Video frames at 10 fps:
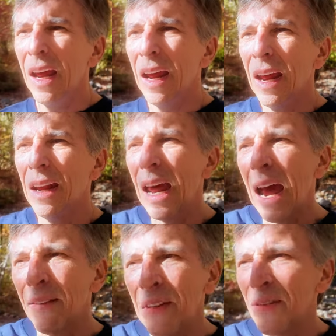And
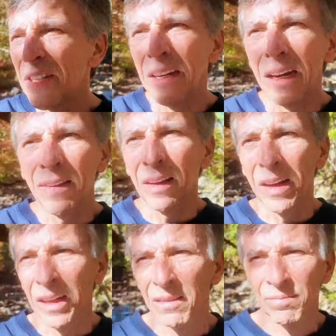I have never seen anything
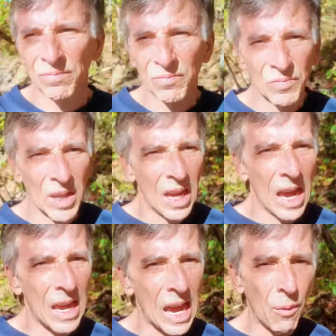like it.
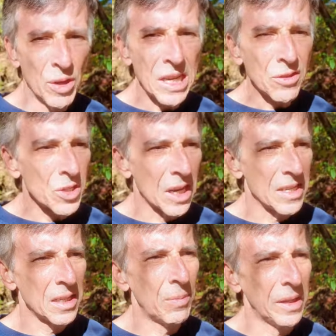I was
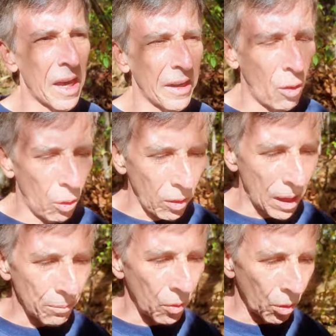exercising, but not a whole
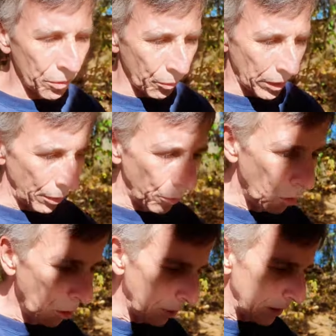lot more than what I would
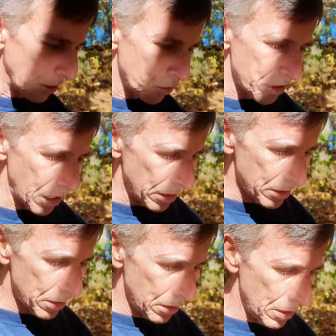normally
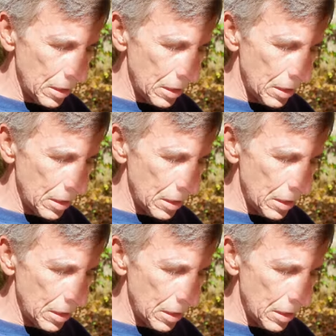exercise.